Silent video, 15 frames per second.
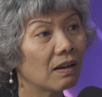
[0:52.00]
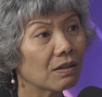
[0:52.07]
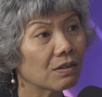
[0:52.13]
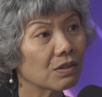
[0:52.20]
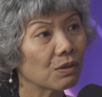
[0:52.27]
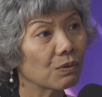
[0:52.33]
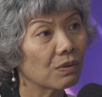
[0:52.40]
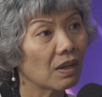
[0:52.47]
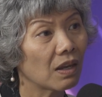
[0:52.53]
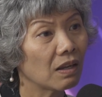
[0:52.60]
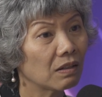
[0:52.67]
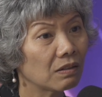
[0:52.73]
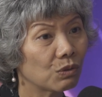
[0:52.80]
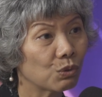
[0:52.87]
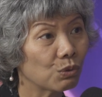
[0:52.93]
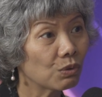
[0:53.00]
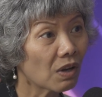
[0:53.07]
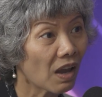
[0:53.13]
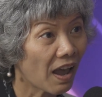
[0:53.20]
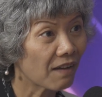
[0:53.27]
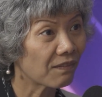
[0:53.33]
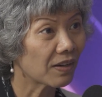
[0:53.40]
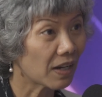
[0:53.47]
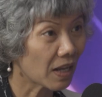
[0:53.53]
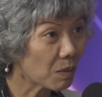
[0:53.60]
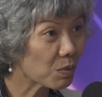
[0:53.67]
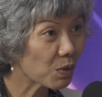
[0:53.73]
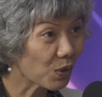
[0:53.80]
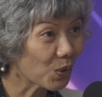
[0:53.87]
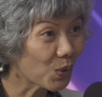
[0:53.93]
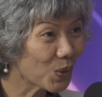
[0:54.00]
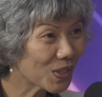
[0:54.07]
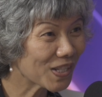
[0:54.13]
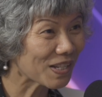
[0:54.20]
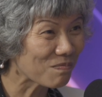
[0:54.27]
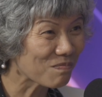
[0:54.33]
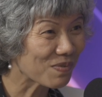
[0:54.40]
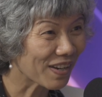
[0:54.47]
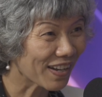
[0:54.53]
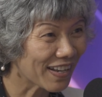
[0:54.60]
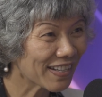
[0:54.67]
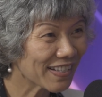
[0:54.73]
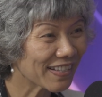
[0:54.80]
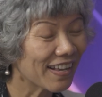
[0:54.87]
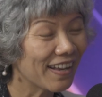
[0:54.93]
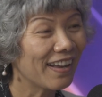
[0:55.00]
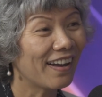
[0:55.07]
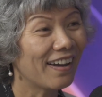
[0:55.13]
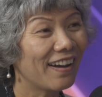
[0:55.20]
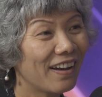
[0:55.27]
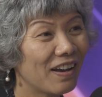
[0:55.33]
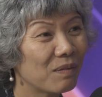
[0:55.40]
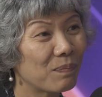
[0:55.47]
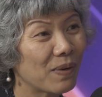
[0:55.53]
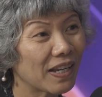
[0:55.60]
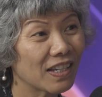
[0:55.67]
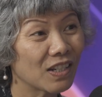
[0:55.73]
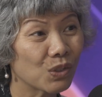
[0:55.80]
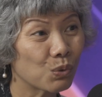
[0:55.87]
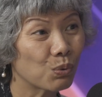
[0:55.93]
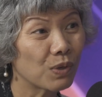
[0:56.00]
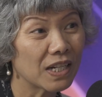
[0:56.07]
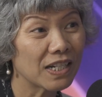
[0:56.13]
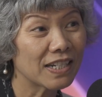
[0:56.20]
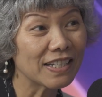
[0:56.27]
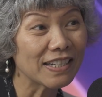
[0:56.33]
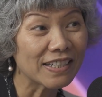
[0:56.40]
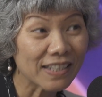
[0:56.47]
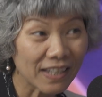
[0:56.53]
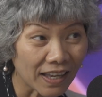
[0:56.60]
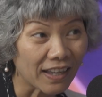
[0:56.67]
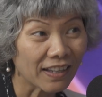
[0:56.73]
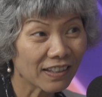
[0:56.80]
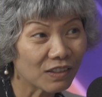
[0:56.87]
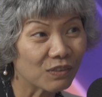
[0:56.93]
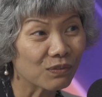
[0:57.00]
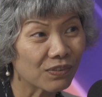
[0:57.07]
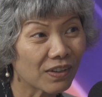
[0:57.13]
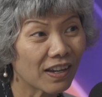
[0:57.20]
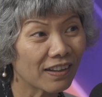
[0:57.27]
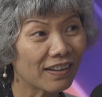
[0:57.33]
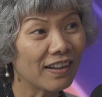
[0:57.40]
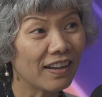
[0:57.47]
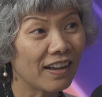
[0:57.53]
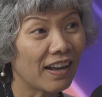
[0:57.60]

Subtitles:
So they do have a labor laws in place back in 2010, in fact.